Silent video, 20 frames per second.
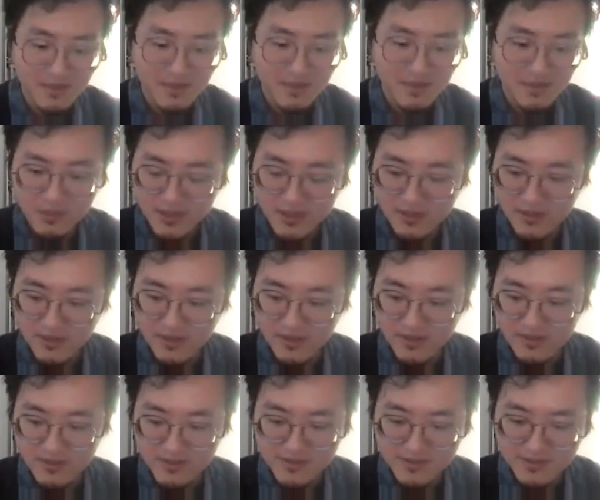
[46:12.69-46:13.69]
people were
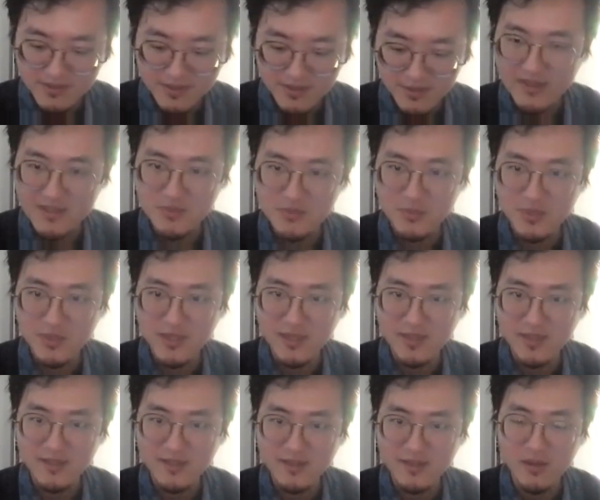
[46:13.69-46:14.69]
telling us that's
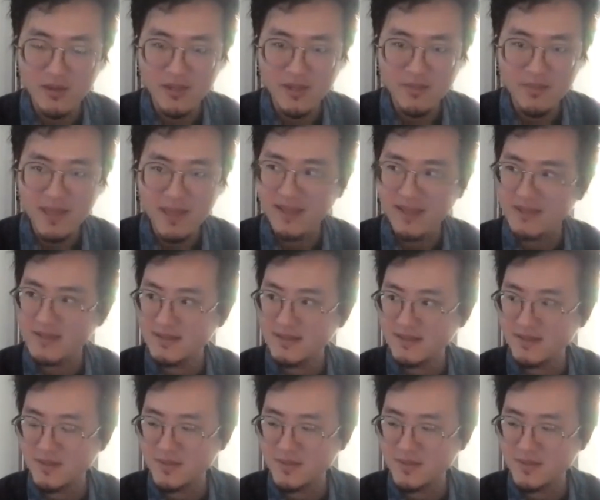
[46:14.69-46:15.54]
really rarely made